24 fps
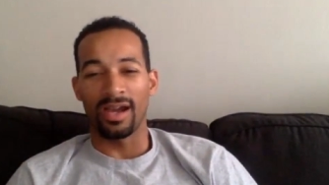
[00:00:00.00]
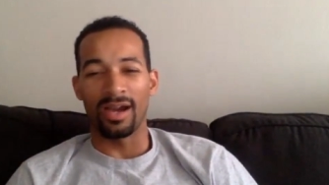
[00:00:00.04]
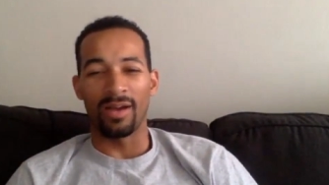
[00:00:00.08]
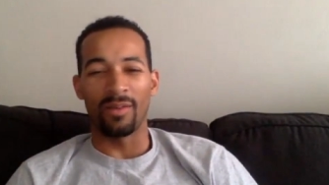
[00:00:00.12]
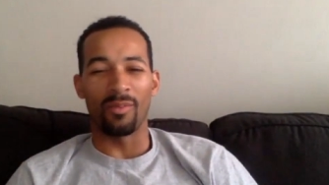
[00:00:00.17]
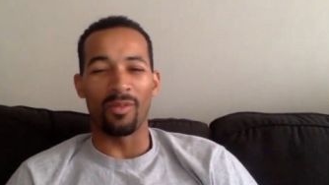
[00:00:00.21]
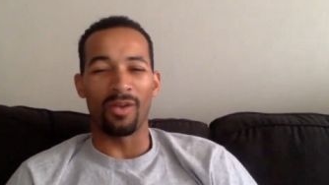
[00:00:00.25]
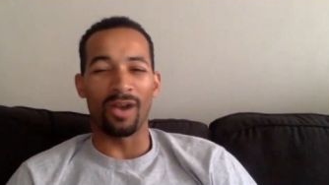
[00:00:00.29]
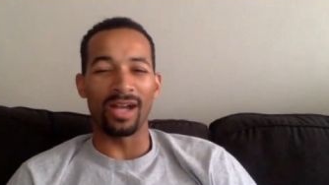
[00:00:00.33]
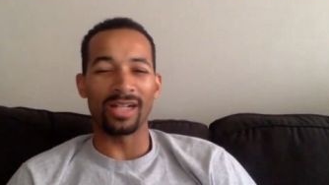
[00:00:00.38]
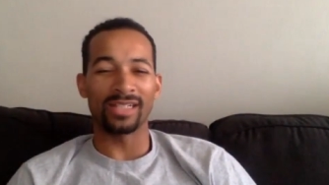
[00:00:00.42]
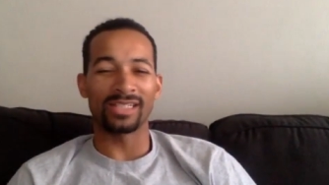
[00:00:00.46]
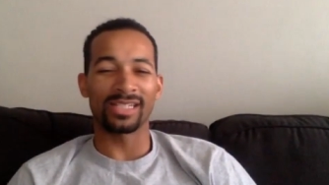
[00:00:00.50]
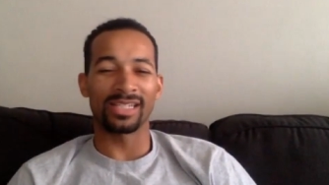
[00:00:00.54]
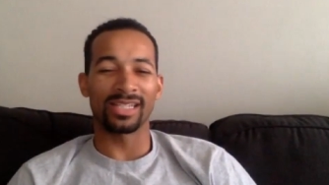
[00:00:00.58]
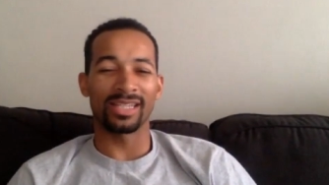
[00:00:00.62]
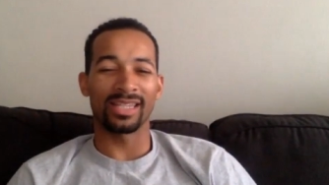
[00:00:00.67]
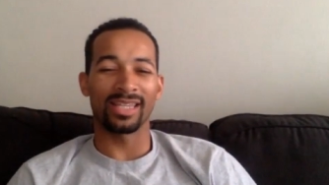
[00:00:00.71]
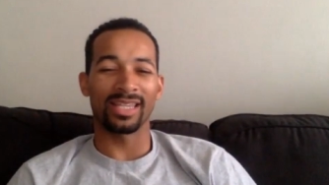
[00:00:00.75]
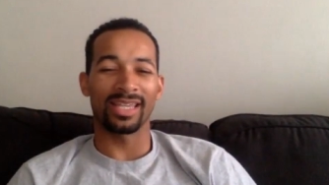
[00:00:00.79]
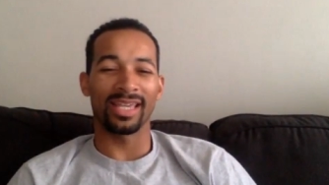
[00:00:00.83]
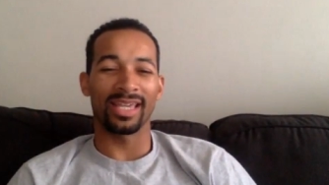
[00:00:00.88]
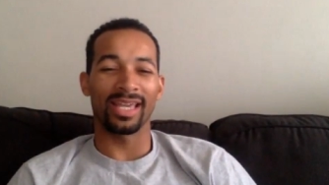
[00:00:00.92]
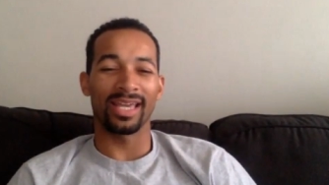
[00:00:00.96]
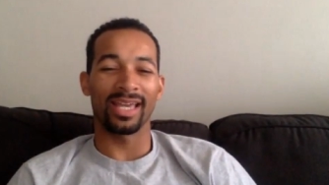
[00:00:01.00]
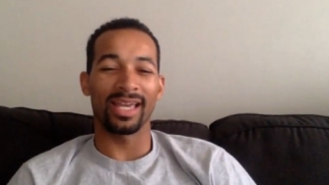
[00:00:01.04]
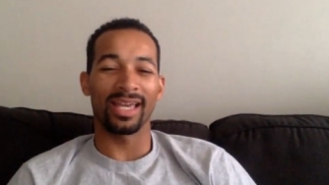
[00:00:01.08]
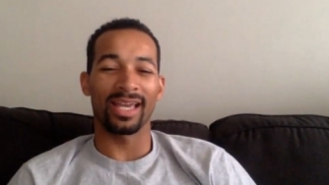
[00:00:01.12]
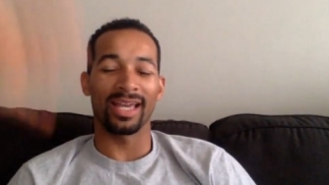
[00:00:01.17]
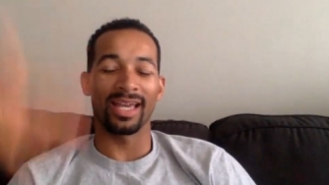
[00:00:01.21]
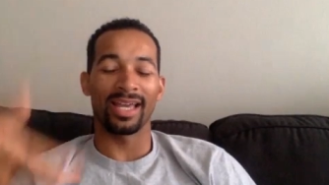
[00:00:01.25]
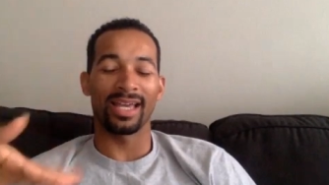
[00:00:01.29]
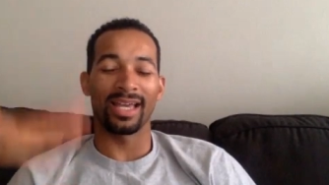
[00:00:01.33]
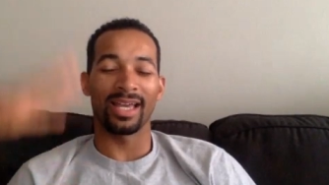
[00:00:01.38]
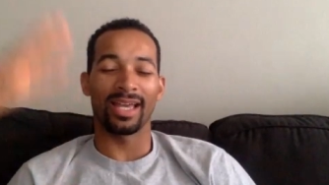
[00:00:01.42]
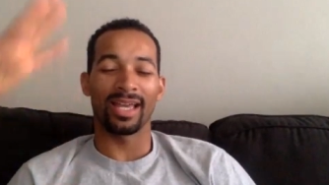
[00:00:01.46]
I'm watching the
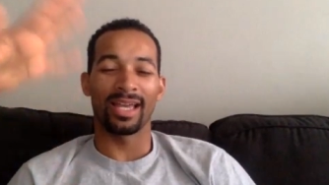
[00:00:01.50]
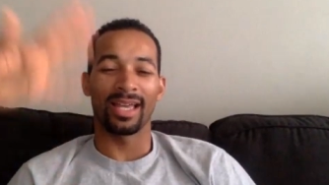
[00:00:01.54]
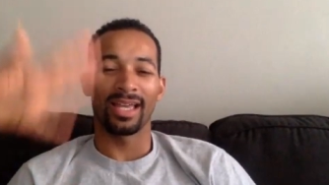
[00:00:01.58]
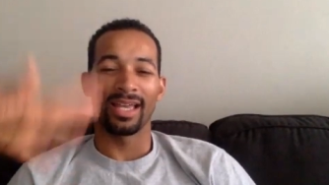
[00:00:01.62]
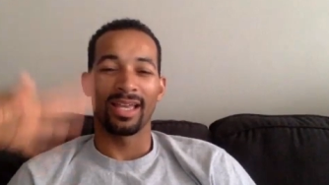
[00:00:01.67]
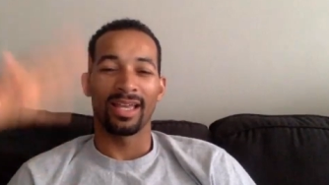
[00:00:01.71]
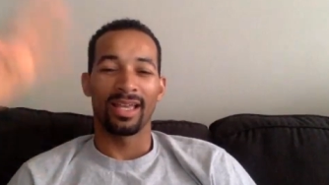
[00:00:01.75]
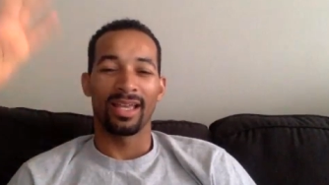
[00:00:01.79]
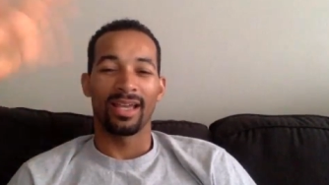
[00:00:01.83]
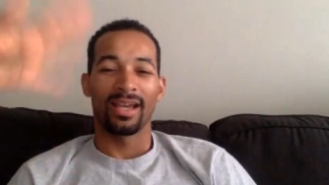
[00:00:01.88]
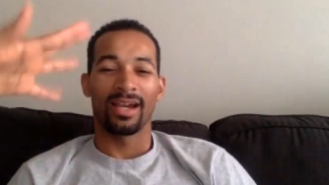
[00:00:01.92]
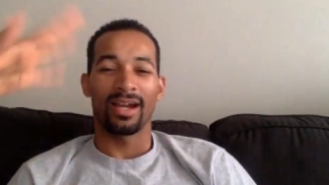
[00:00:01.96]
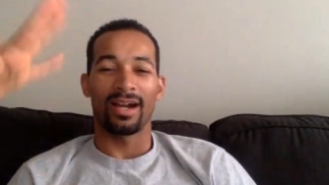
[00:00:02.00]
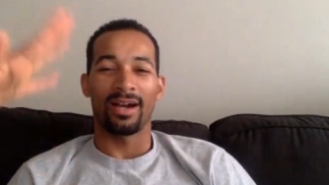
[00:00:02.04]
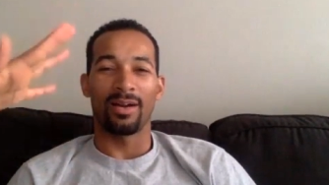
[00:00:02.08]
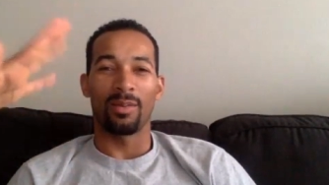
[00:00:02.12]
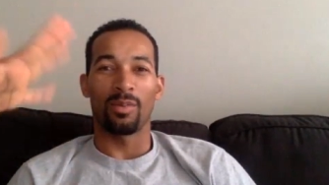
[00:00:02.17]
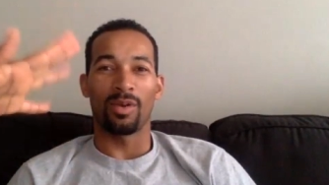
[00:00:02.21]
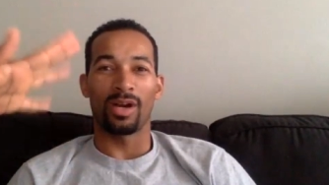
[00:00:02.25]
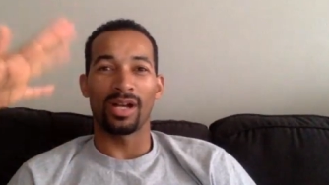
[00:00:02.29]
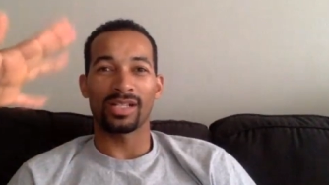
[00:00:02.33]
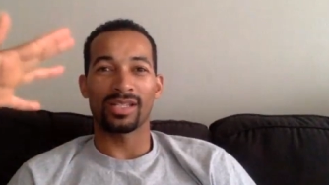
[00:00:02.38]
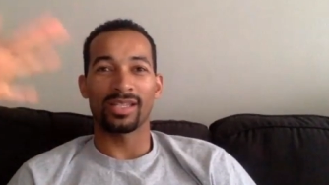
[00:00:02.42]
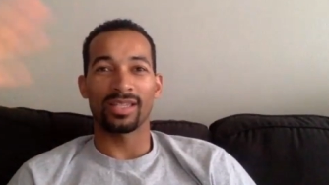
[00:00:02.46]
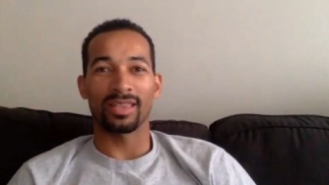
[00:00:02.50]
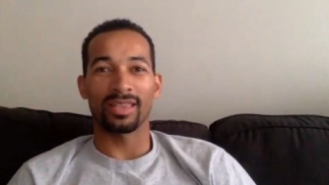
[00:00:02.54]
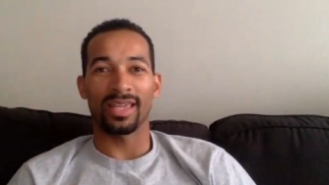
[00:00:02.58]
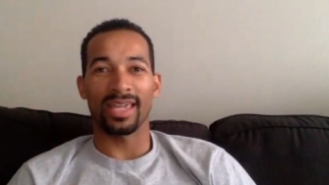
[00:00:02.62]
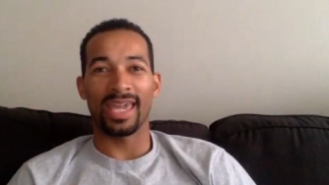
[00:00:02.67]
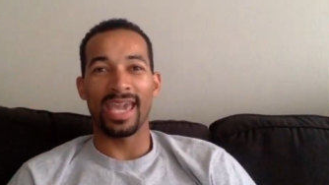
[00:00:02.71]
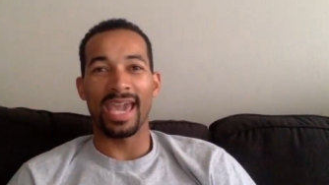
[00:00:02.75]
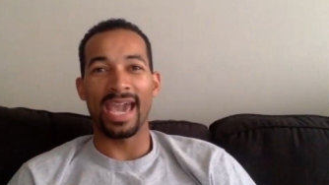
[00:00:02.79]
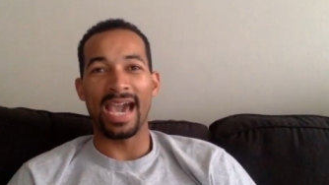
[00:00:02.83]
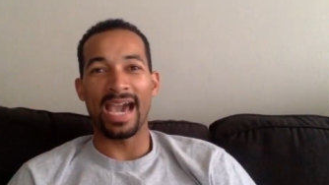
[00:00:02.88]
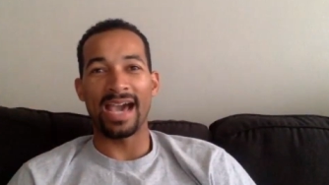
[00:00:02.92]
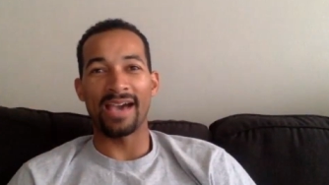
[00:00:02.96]
uh, I'm watching
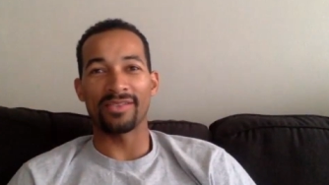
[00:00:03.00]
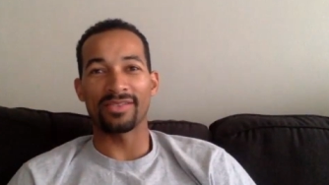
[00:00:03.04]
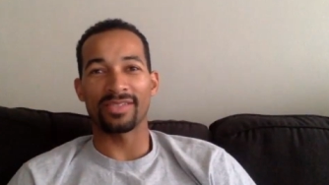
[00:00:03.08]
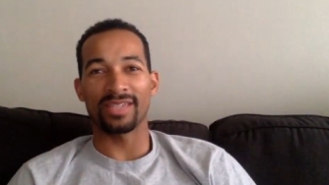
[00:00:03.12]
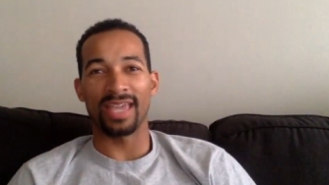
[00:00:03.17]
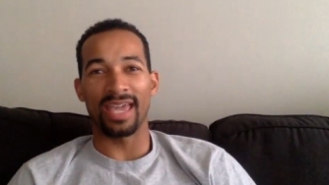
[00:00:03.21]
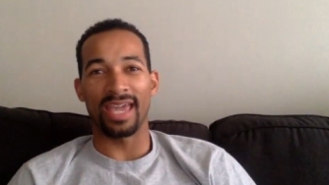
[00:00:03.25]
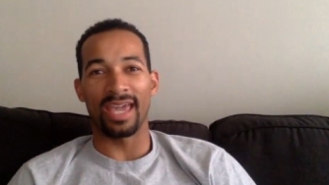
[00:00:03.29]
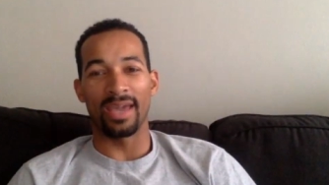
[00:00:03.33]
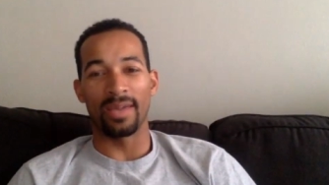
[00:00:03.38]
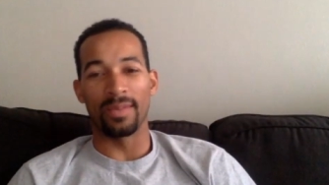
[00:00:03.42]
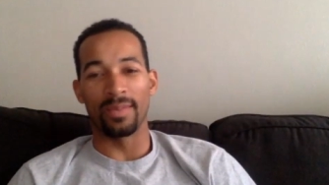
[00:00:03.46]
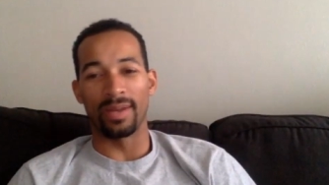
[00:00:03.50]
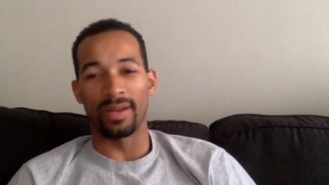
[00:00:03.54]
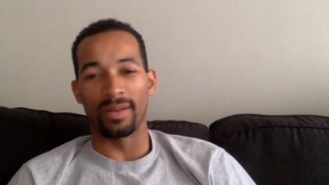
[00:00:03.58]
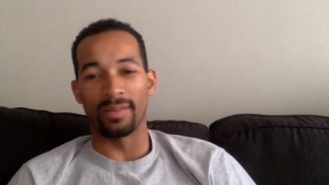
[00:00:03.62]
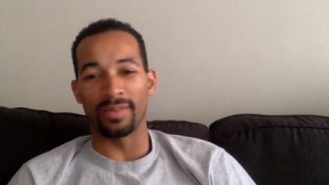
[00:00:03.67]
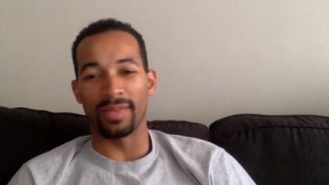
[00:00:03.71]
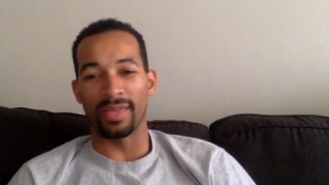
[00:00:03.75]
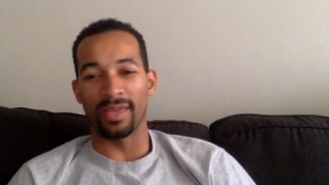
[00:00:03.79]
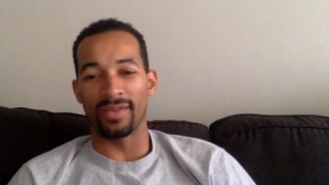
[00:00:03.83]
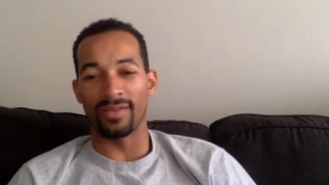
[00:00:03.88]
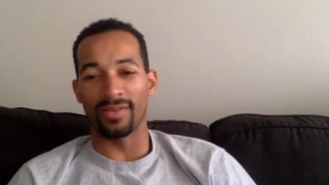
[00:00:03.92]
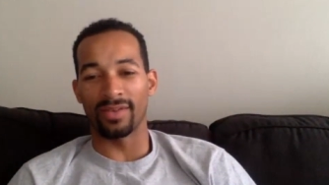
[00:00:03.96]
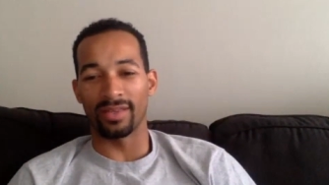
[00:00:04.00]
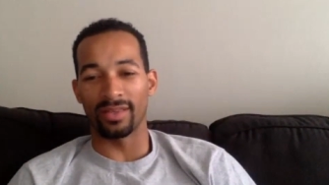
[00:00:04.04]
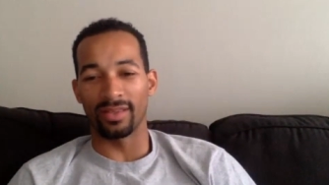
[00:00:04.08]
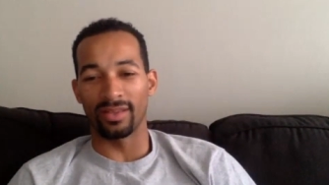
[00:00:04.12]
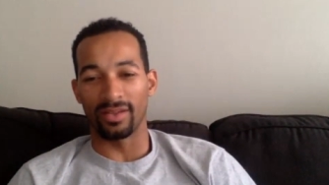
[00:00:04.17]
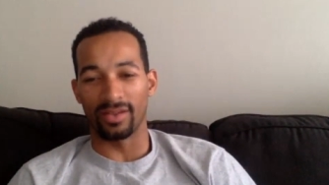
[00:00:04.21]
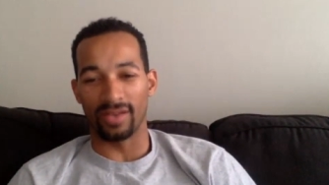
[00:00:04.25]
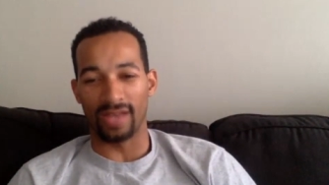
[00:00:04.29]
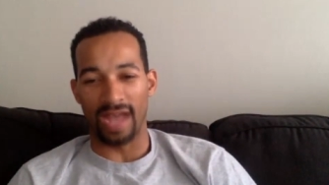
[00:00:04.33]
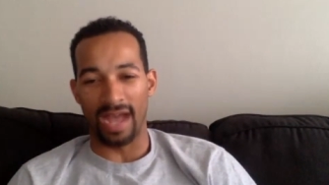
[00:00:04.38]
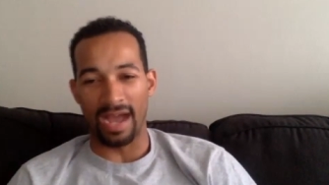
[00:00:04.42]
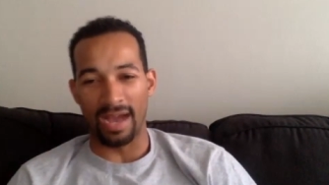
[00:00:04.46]
the Cavs game and I'm giving a
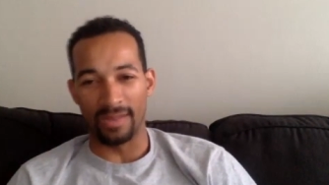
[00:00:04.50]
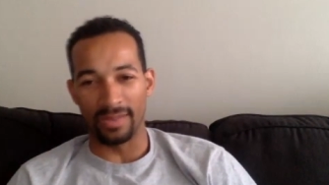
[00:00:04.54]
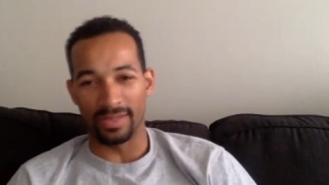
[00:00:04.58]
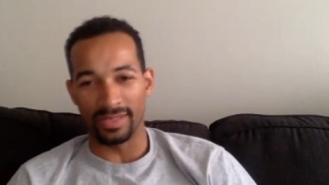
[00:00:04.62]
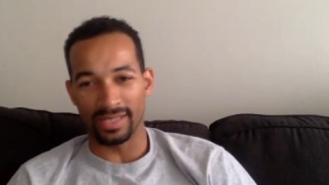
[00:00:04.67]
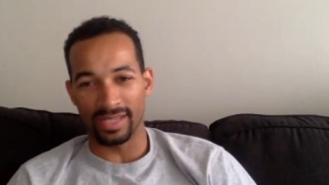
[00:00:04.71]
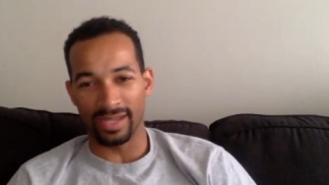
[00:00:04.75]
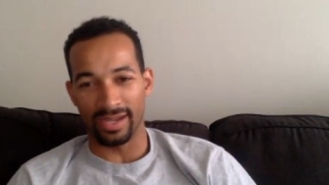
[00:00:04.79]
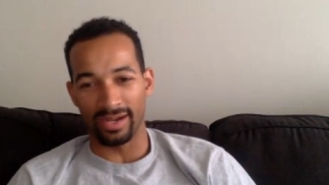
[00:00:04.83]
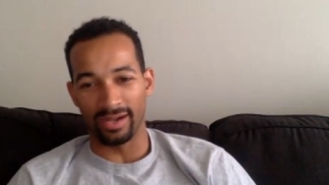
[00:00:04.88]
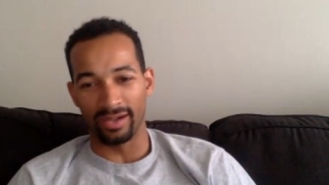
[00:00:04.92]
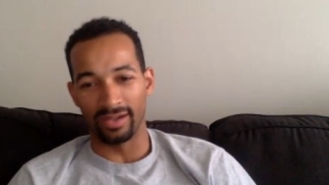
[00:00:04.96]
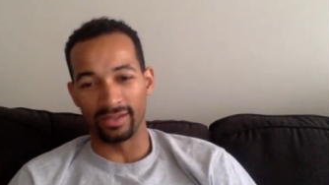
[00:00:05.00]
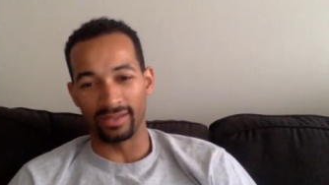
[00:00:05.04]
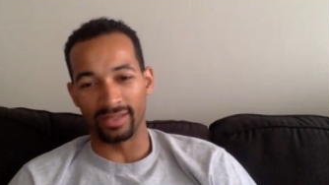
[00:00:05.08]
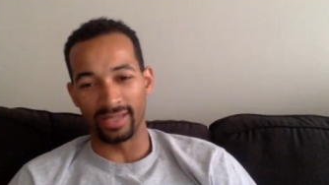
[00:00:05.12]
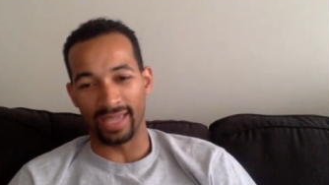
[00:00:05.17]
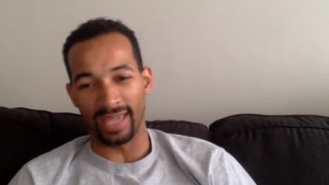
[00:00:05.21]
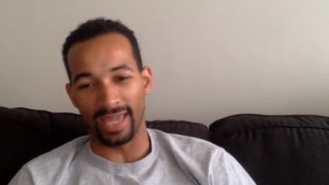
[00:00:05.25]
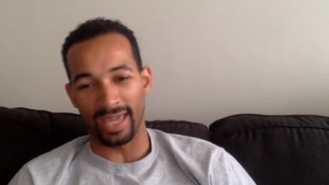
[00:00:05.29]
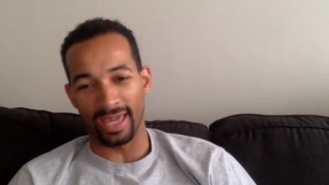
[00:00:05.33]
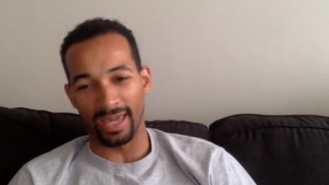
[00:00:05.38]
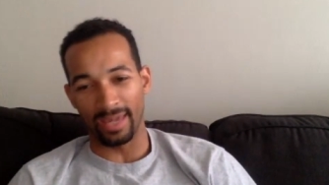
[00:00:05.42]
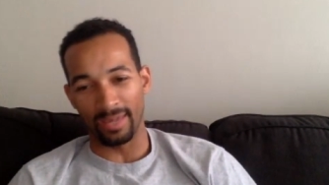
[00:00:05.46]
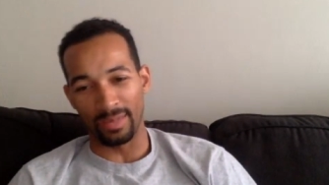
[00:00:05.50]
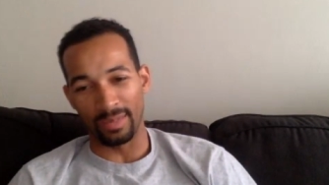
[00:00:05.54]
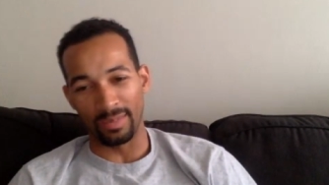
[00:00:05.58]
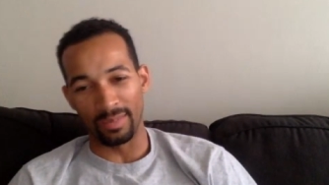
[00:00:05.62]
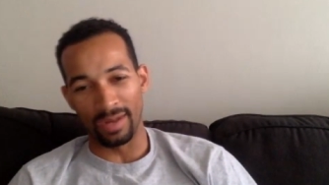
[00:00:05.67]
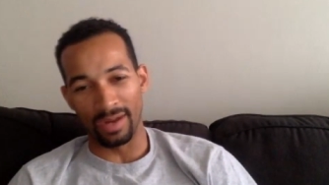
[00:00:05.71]
little commentary on the game.